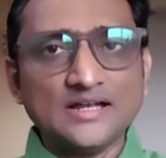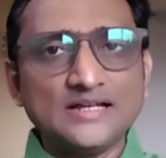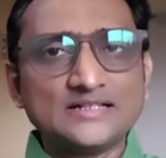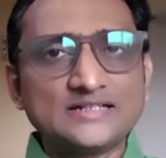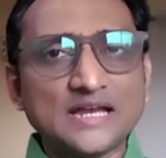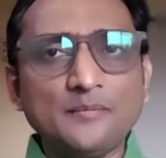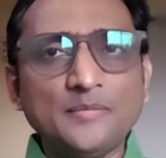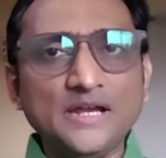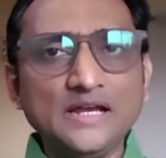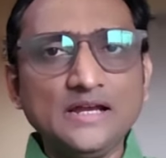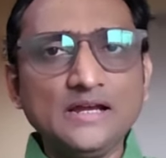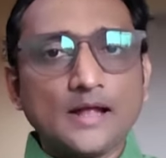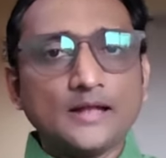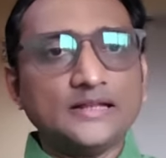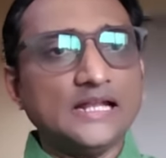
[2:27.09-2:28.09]

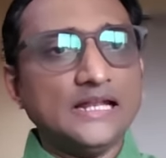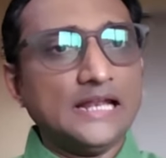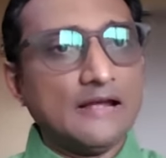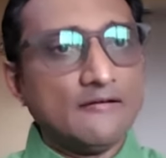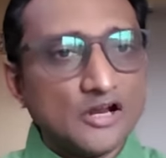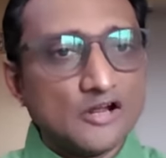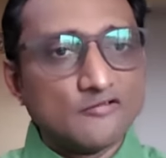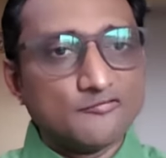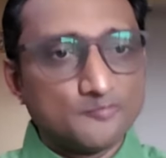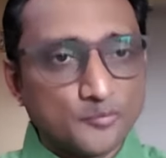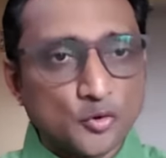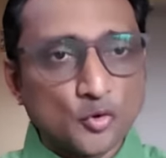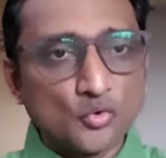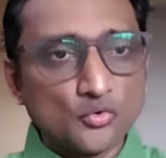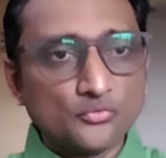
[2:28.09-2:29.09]
SEBI, the level of
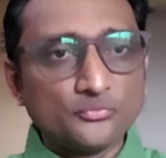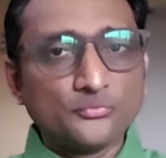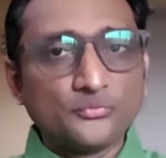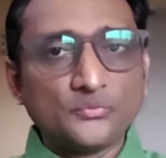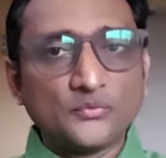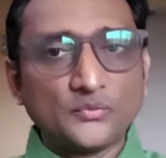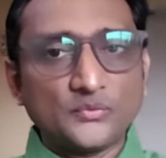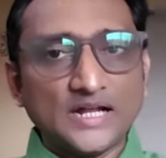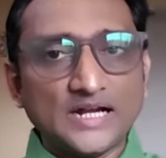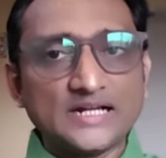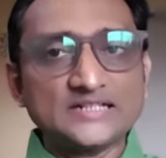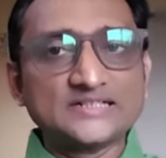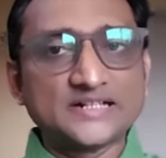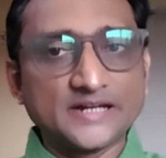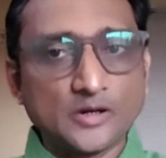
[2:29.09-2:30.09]
proof that
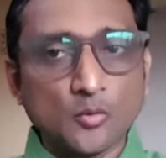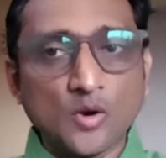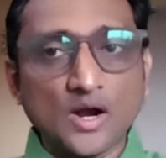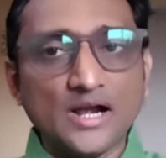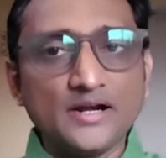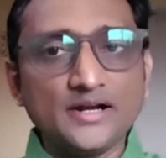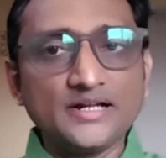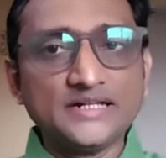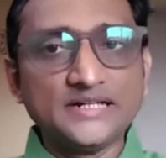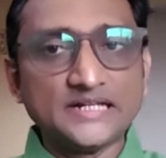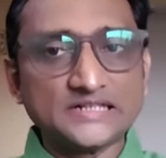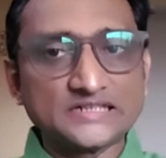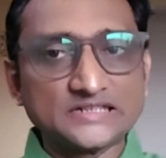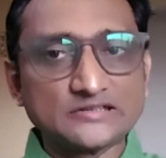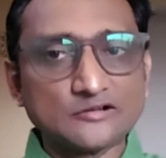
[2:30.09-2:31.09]
is required in
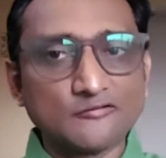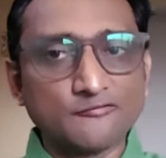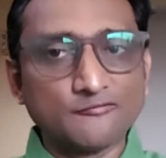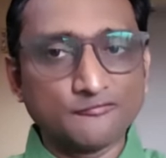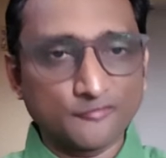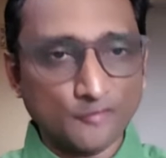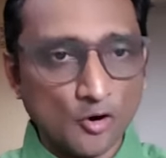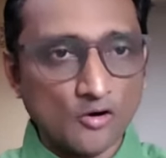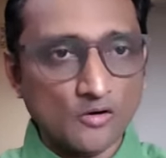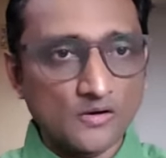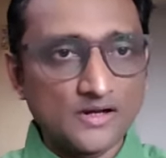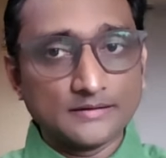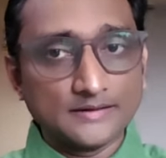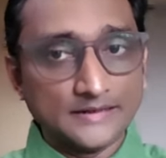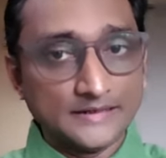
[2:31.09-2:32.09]
cases of
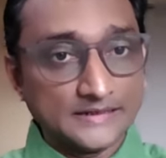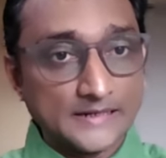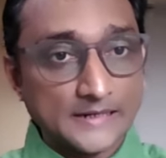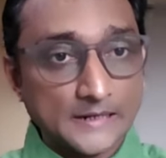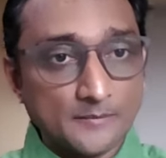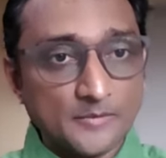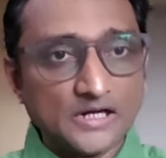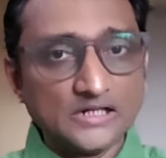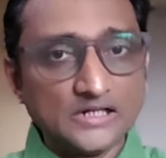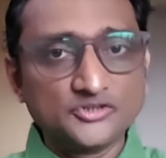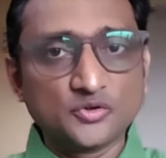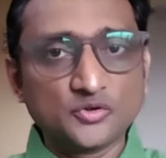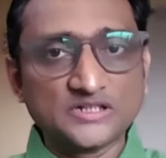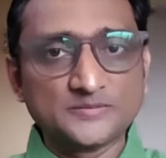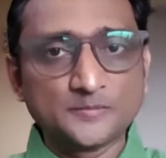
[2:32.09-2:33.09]
fraud in criminal
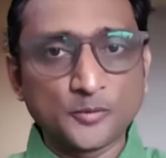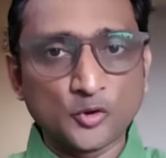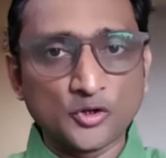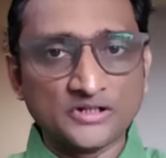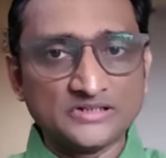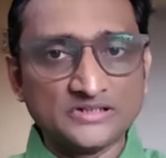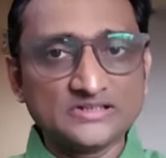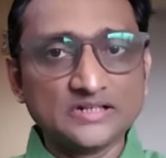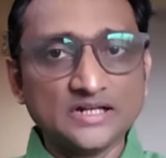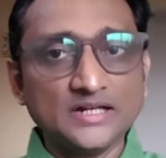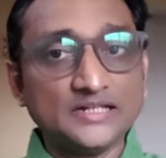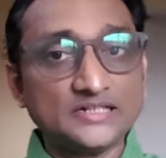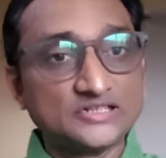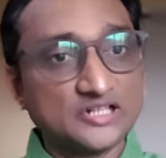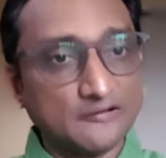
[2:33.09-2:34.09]
jurisprudence
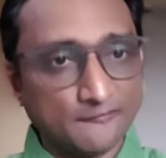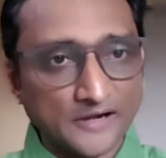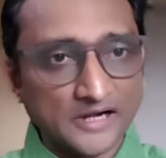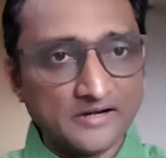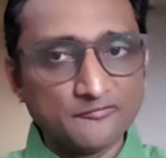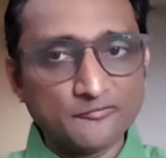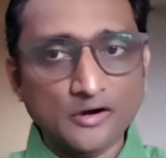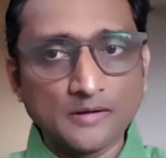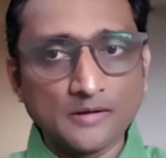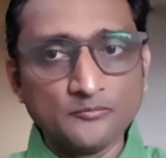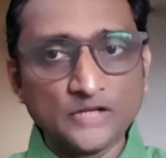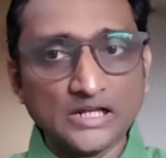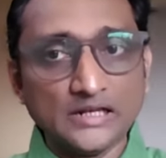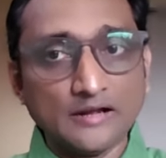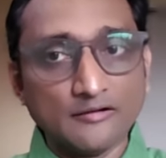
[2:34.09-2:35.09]
is different from
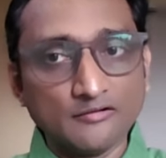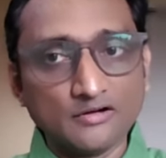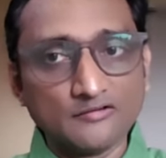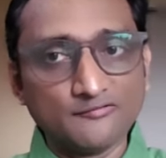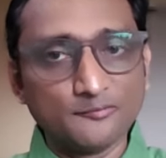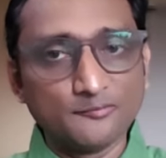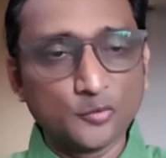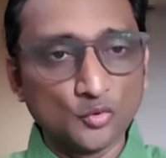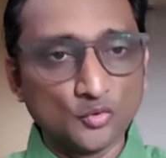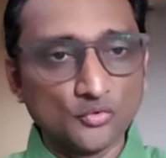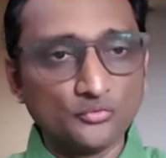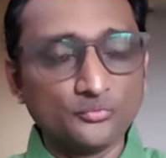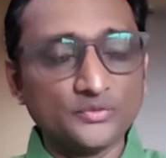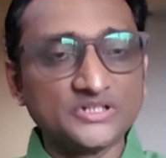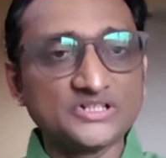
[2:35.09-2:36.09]
the level of
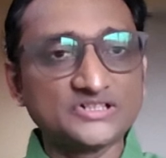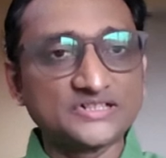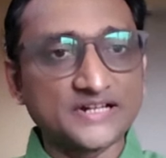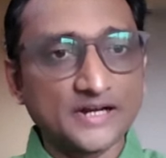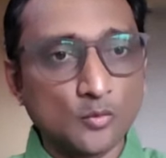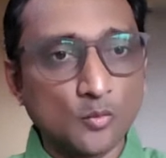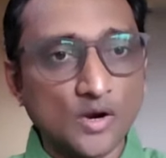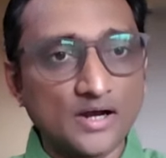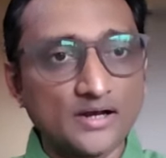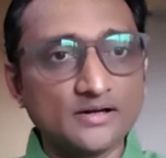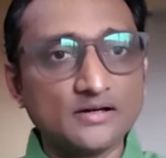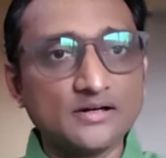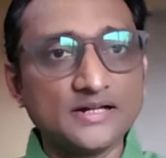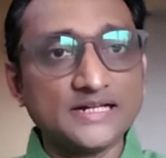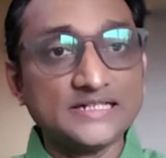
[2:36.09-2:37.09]
proof which is
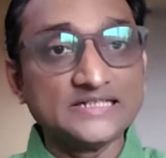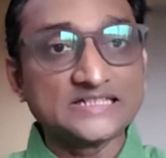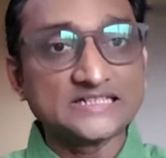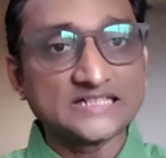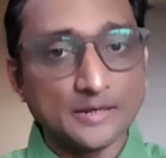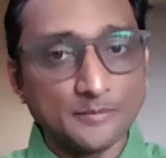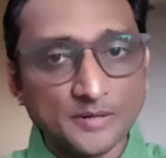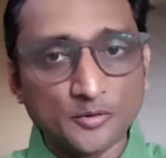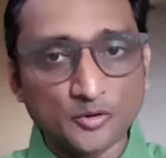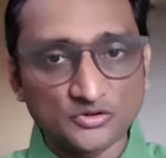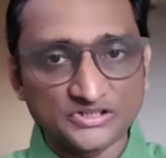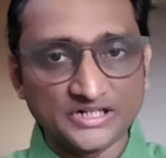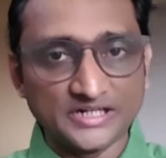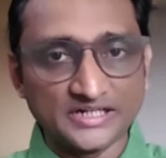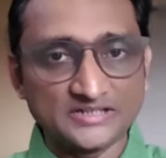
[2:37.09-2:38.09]
required in SEBI
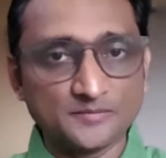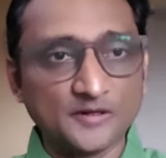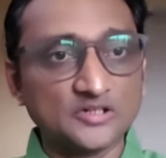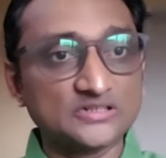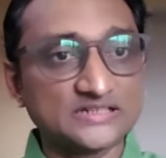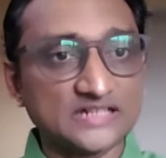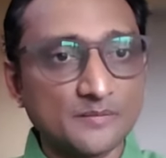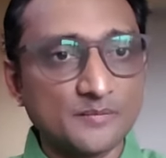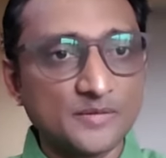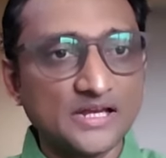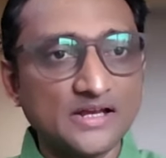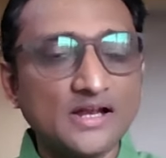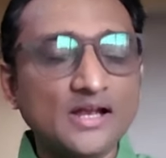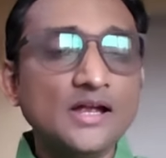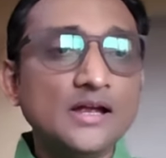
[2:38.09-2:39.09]
proceedings because
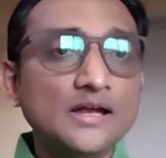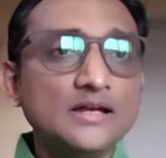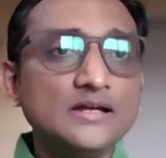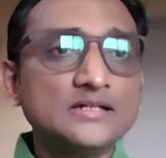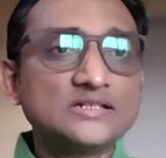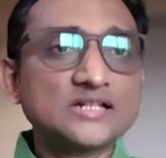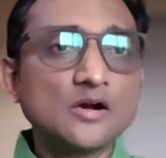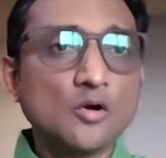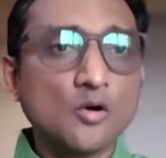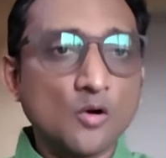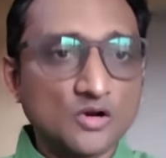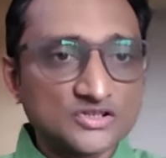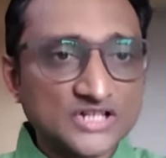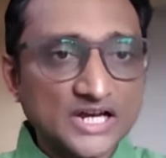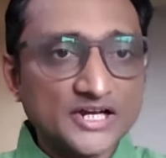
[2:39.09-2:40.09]
SEBI is a
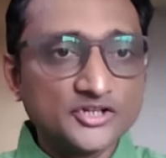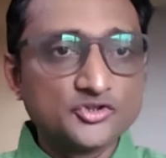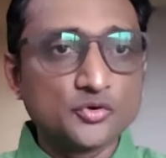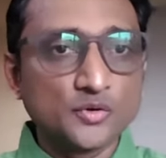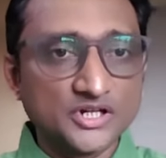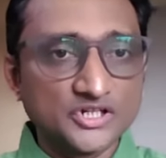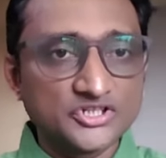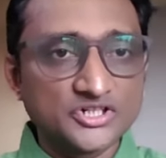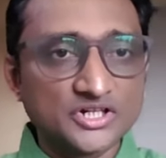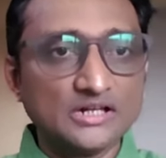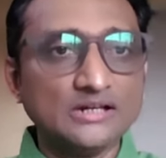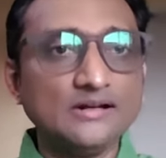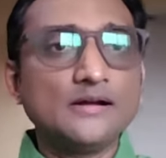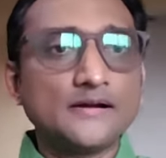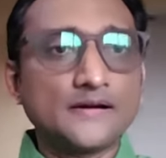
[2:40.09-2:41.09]
quasi
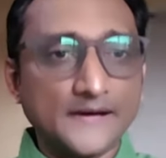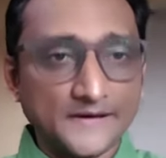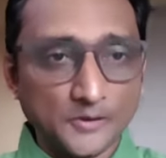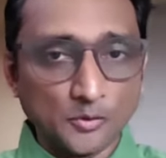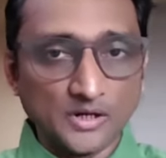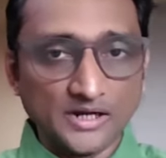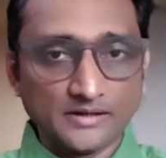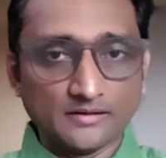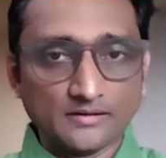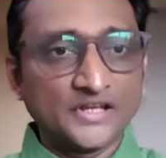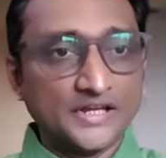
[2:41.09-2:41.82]
judicial regulator.